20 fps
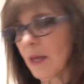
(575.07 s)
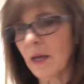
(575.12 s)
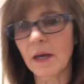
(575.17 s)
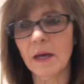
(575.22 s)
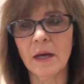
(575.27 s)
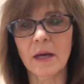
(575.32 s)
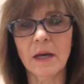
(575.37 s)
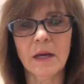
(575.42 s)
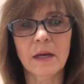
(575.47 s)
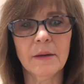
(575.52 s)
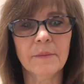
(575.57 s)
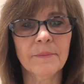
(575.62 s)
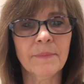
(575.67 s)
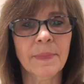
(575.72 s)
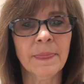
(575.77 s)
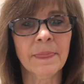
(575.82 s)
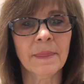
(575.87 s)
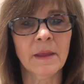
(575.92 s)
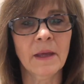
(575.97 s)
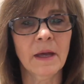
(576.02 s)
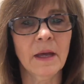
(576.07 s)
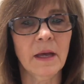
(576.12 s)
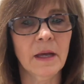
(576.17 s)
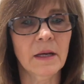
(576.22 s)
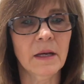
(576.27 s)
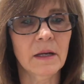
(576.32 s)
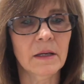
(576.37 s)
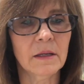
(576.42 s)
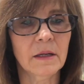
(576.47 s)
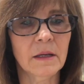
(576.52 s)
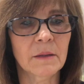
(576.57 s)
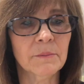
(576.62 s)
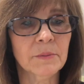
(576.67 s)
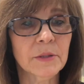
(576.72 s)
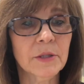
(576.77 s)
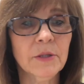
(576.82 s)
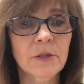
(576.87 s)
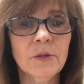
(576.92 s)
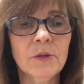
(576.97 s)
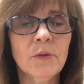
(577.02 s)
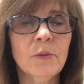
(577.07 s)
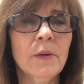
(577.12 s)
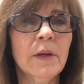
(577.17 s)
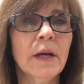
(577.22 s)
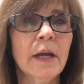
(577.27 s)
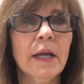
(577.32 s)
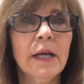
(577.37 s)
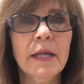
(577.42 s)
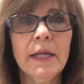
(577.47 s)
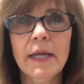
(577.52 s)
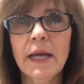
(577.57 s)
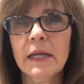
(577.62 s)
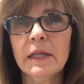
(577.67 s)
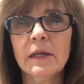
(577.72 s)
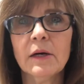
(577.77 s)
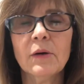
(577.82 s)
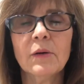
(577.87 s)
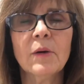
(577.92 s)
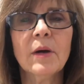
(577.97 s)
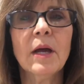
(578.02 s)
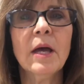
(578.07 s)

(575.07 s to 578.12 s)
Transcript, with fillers: um, and a blue, and a yellow.